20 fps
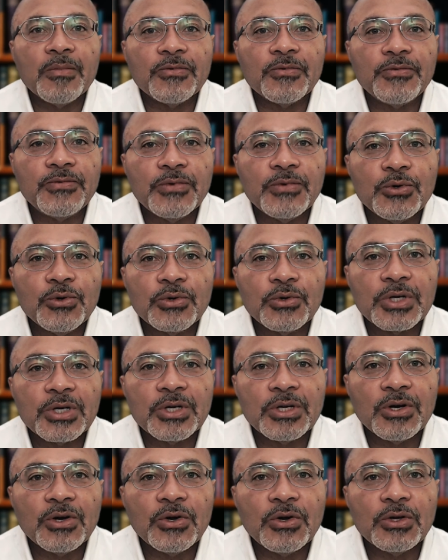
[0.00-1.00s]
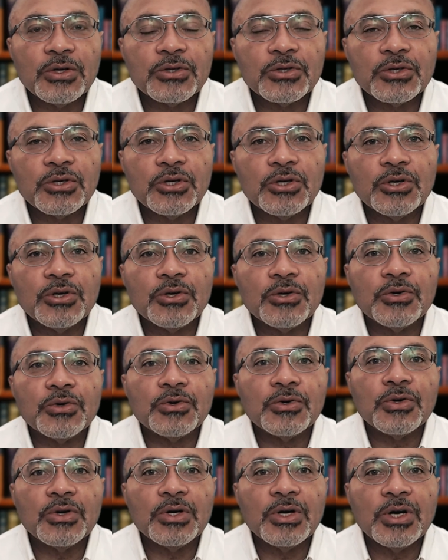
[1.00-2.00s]
Food can
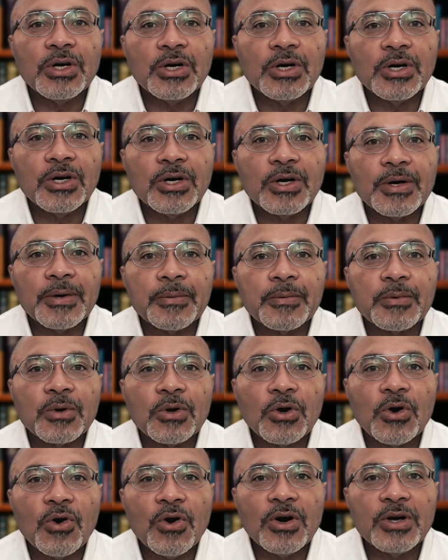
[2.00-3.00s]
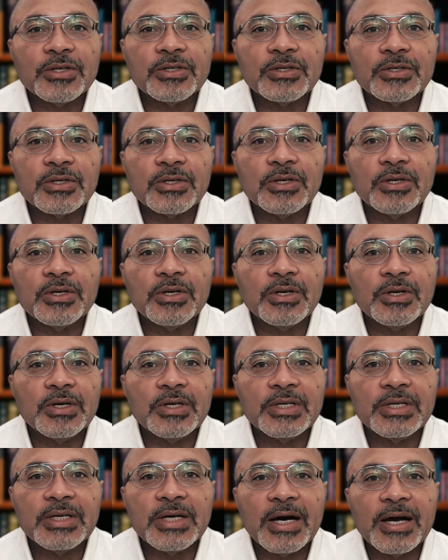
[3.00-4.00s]
also cause
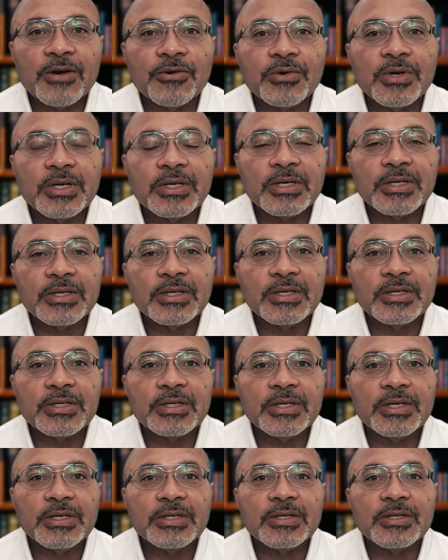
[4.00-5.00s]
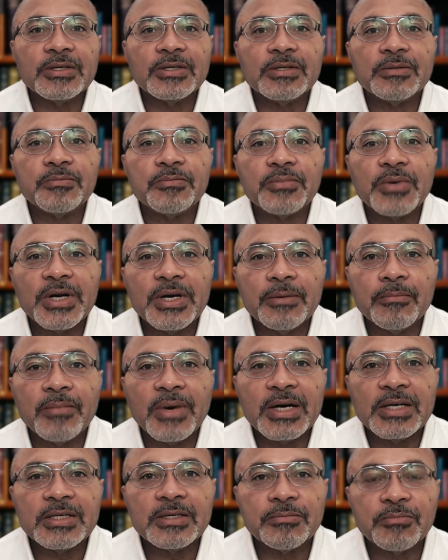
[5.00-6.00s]
diarrheal illnesses and spread
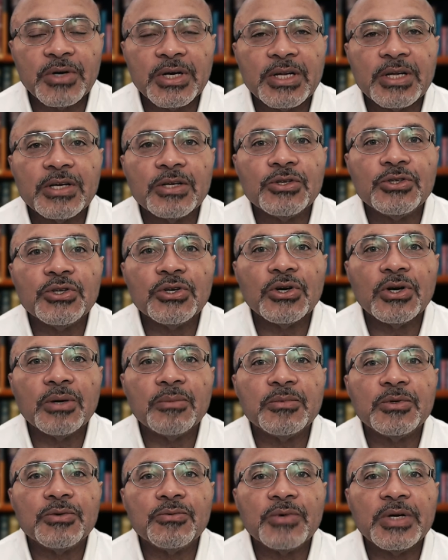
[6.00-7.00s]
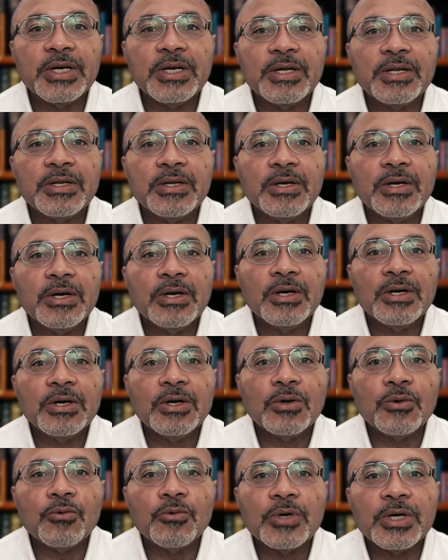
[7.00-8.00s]
by spreading germs when
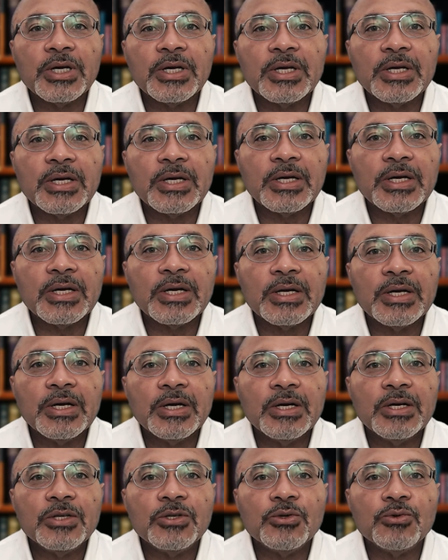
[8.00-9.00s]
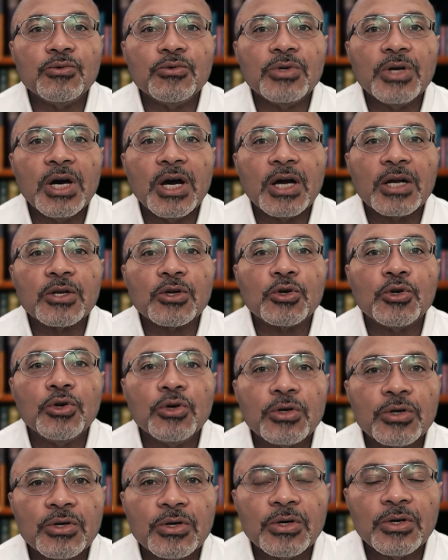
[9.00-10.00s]
we do not
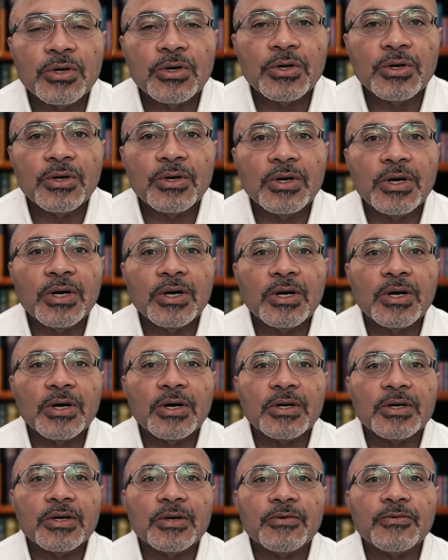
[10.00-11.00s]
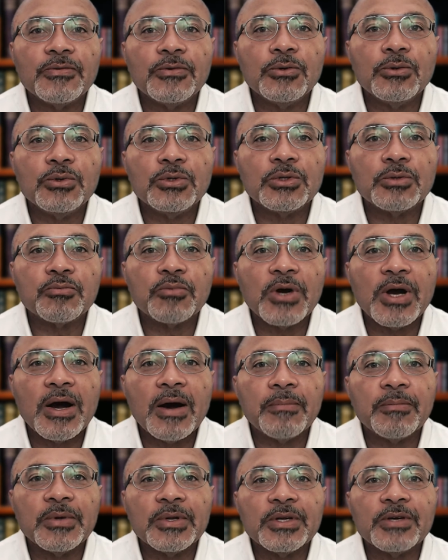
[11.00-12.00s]
cook foods
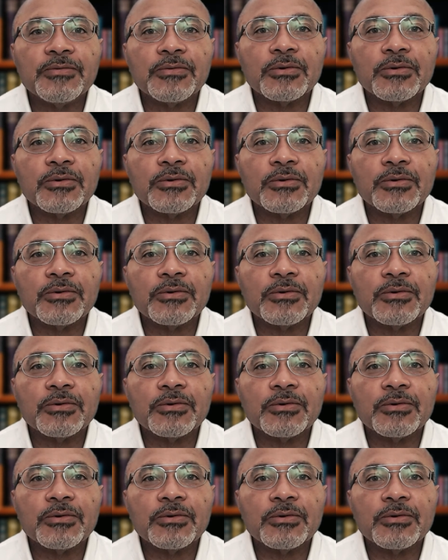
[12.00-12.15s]
properly.